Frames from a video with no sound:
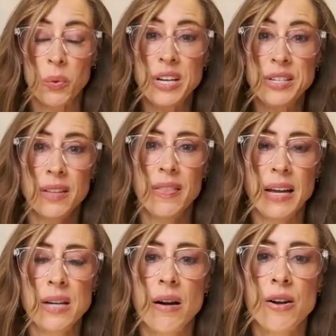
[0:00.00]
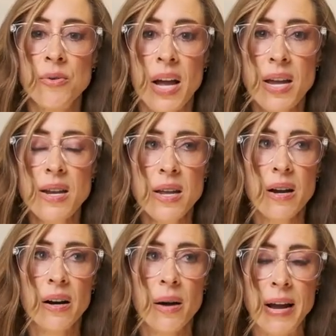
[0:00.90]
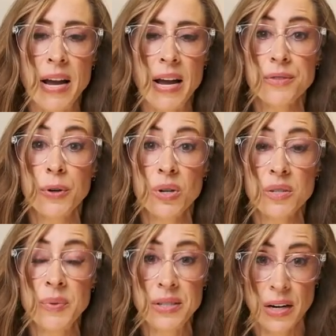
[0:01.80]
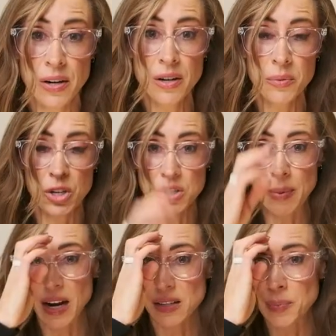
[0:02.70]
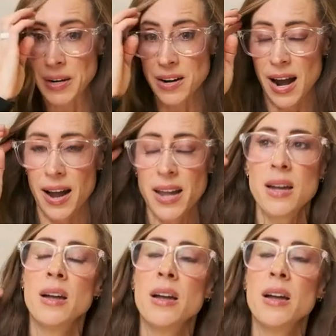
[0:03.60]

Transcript: We did like taco night here at my house for Christmas dinner. It was just my husband and I.